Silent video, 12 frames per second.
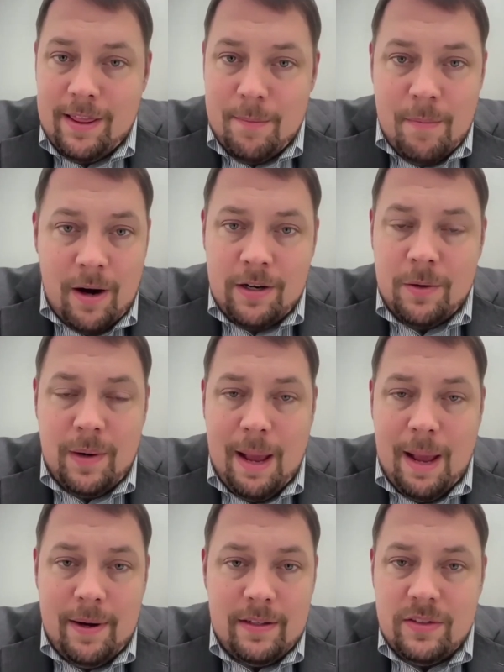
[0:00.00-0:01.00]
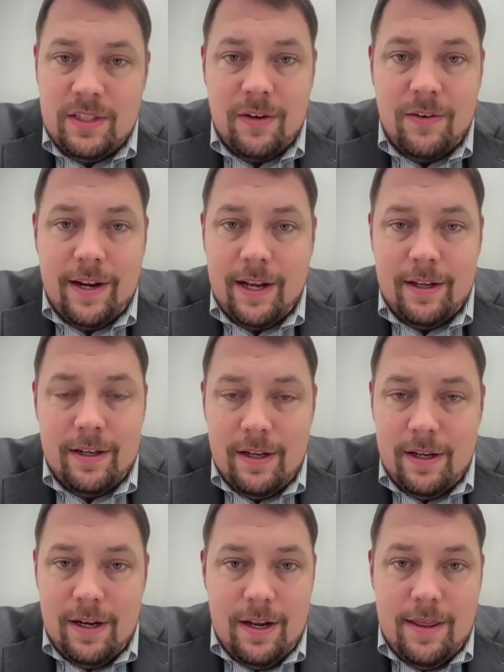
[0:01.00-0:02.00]
and they monitored what happened in Syria.
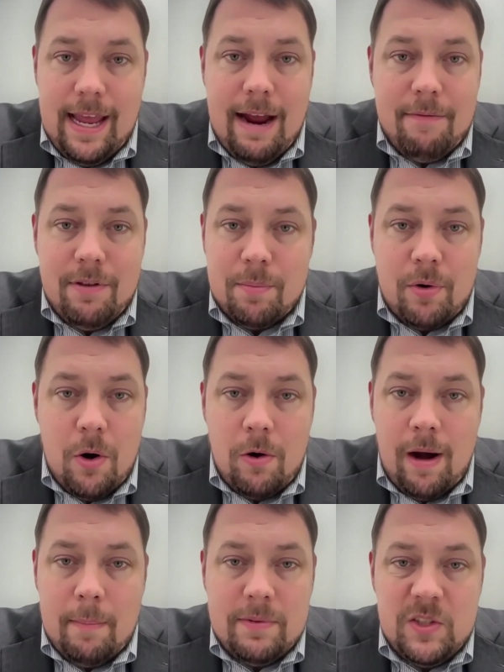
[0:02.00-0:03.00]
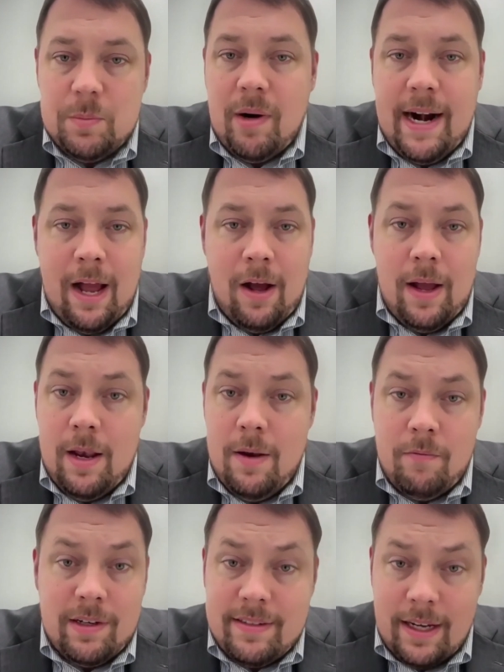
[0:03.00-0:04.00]
They have their programs spread out
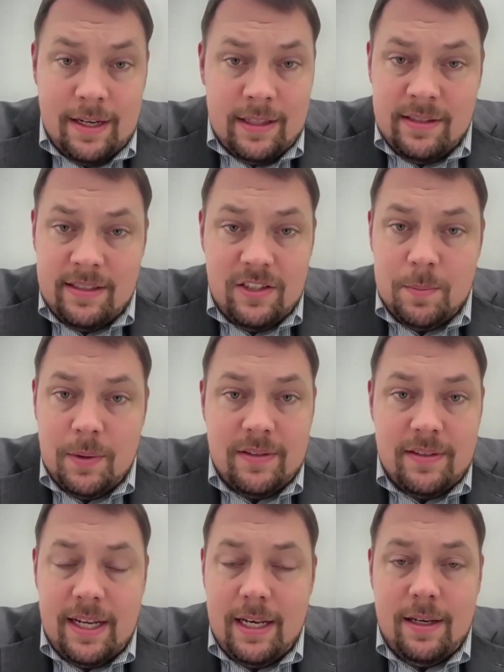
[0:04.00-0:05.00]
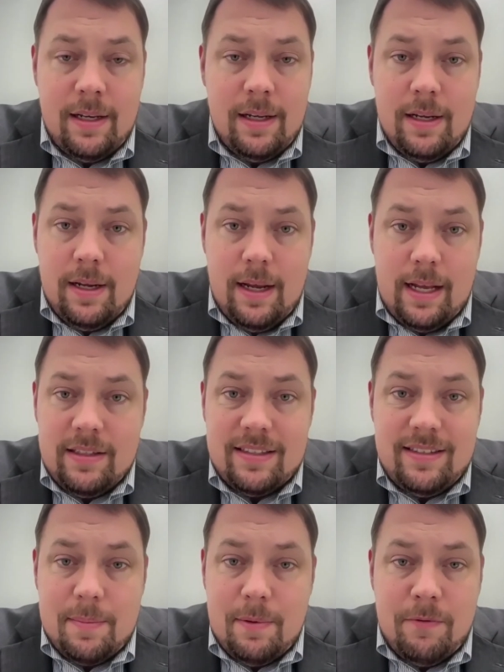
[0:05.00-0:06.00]
and redundancies built in, as I
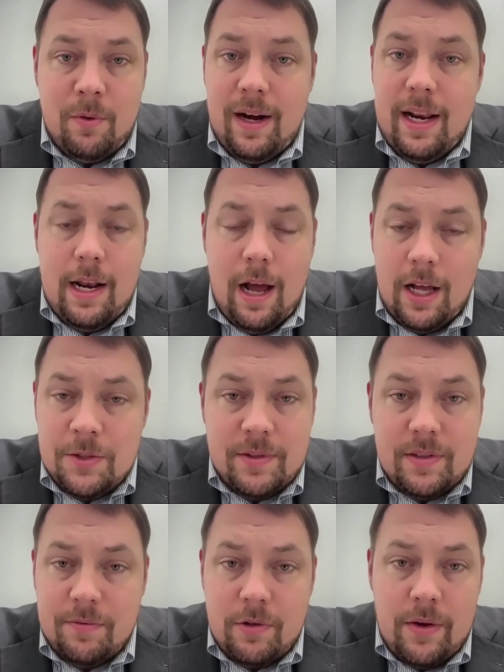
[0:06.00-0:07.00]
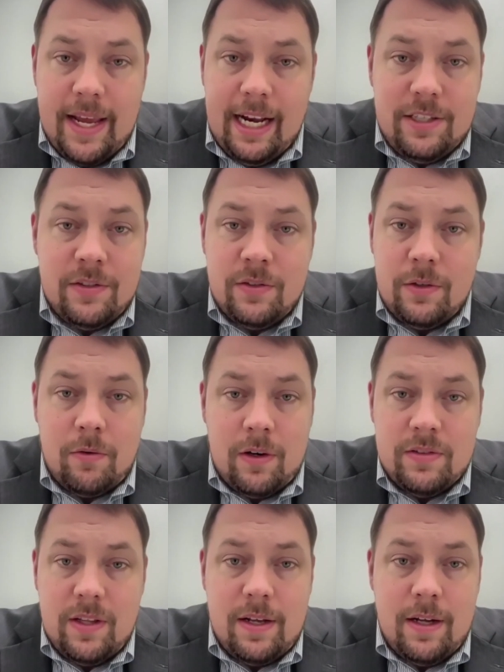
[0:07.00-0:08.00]
said beforehand, in hundreds of locations
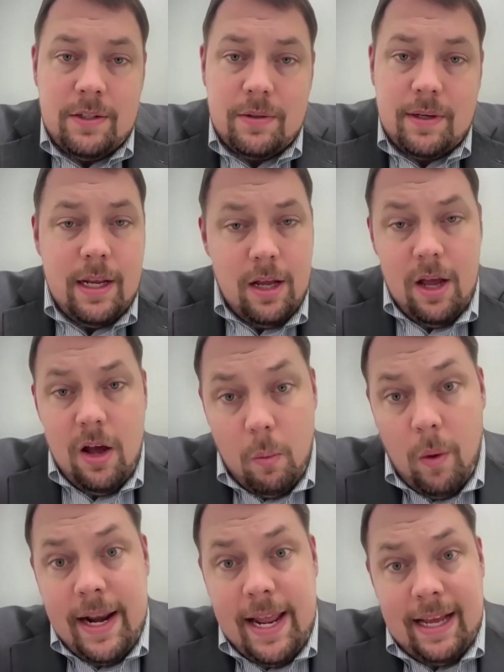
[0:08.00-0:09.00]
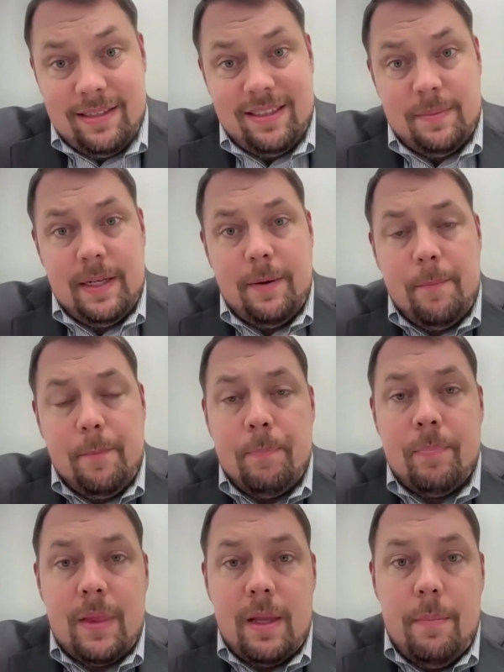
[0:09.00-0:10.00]
across the country. One estimate
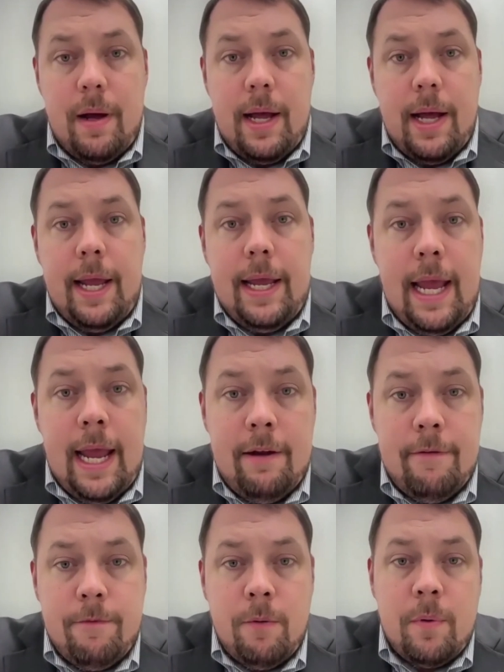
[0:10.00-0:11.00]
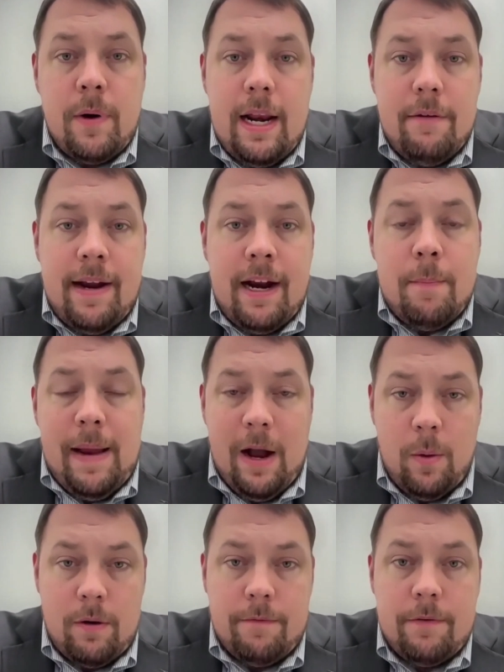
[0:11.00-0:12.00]
by a former head of air
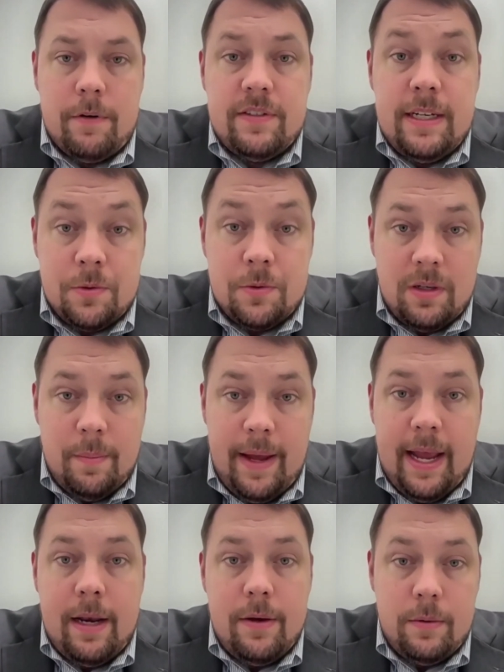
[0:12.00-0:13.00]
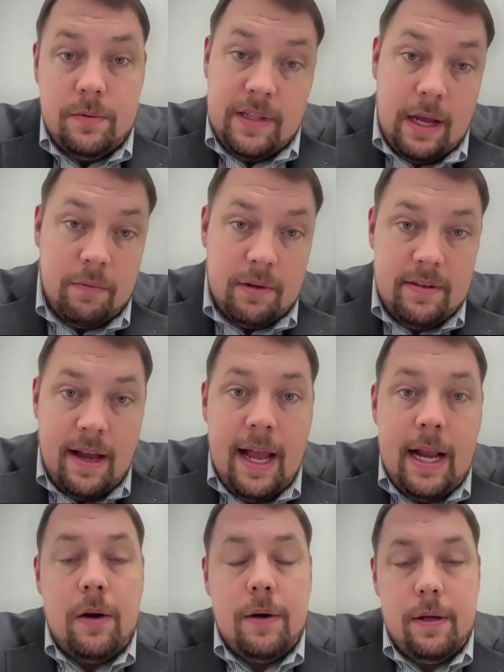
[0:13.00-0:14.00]
power for Central Command, who's now
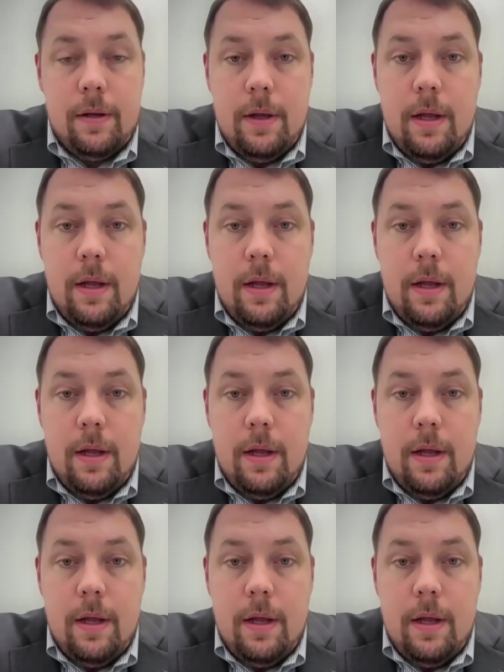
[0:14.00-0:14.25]
retired,